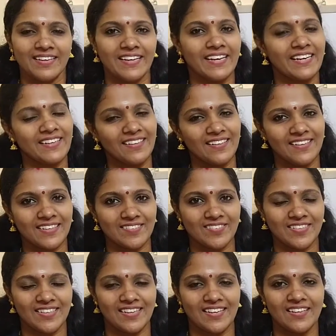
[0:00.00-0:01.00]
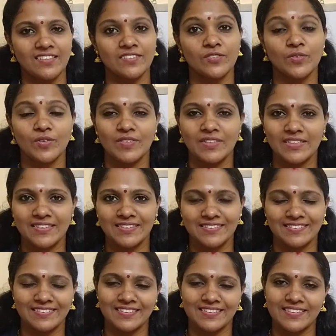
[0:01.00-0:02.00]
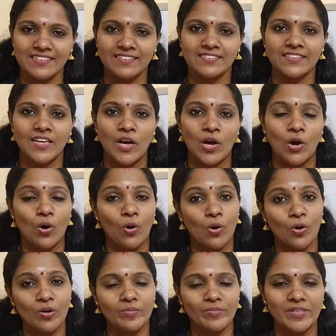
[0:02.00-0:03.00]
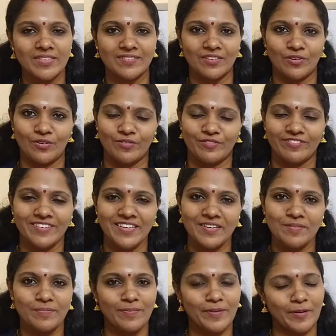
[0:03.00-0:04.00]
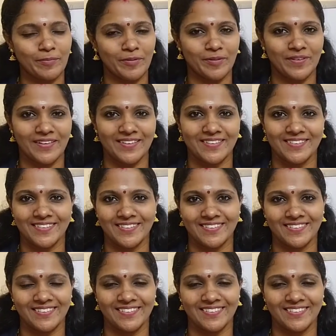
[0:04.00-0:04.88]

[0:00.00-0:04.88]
In the next class we will discuss orbits of a permutation.